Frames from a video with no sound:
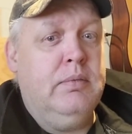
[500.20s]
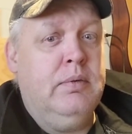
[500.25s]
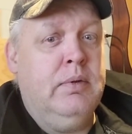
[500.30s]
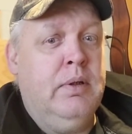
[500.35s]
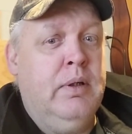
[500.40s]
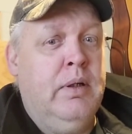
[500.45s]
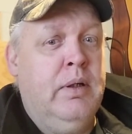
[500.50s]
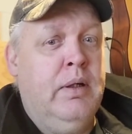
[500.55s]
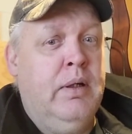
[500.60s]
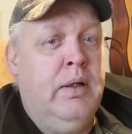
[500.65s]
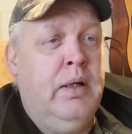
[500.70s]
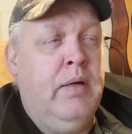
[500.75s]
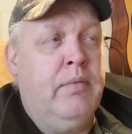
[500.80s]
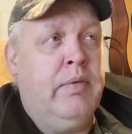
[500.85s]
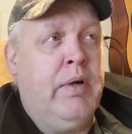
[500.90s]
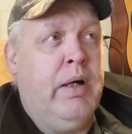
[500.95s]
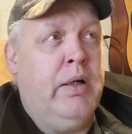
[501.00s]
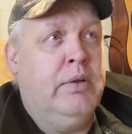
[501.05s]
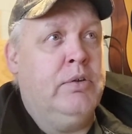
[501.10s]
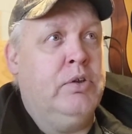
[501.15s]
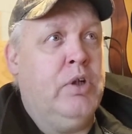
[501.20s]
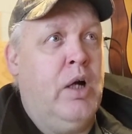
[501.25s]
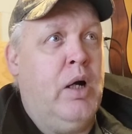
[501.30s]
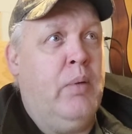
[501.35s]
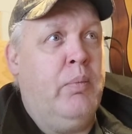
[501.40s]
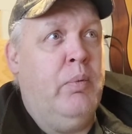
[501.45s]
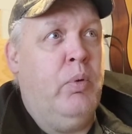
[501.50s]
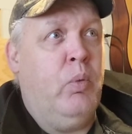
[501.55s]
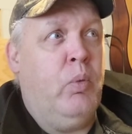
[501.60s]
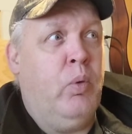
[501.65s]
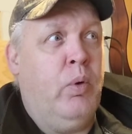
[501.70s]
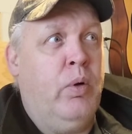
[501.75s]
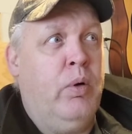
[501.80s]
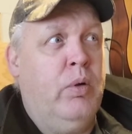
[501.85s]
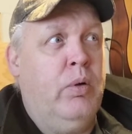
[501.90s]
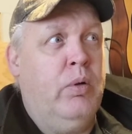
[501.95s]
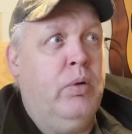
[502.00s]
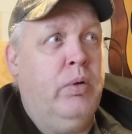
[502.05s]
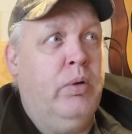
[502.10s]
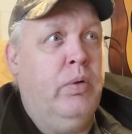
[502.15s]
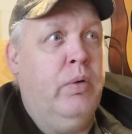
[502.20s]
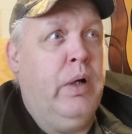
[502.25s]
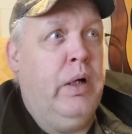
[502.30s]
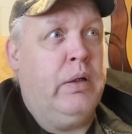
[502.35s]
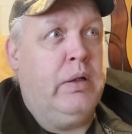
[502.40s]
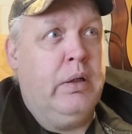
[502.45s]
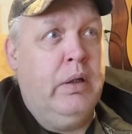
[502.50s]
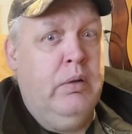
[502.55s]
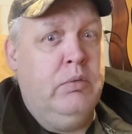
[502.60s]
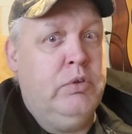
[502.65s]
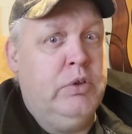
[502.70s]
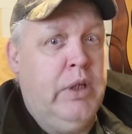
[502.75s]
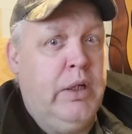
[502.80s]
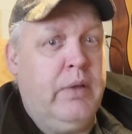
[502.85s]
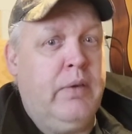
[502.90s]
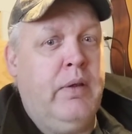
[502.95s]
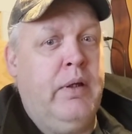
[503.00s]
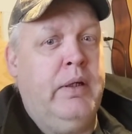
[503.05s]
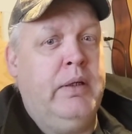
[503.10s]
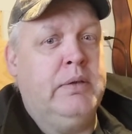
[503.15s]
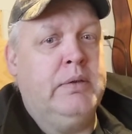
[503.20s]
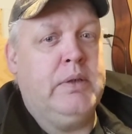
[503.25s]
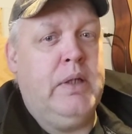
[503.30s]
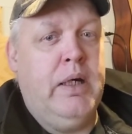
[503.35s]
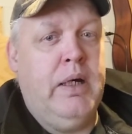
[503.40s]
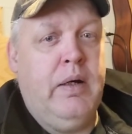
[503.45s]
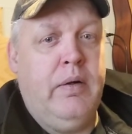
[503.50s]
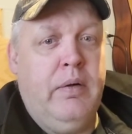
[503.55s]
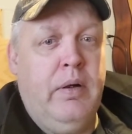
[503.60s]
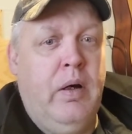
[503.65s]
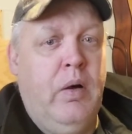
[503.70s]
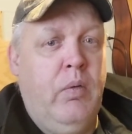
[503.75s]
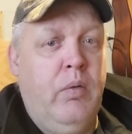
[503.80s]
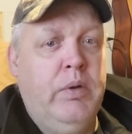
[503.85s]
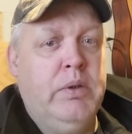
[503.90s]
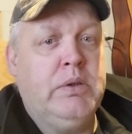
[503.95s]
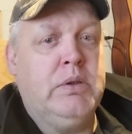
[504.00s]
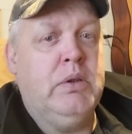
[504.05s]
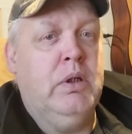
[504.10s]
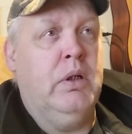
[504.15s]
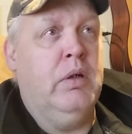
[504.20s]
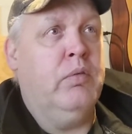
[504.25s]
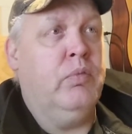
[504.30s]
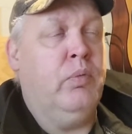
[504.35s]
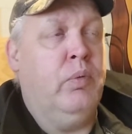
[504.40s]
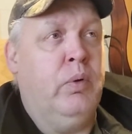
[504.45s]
and I've got a job where you got to go check things out and all this stuff.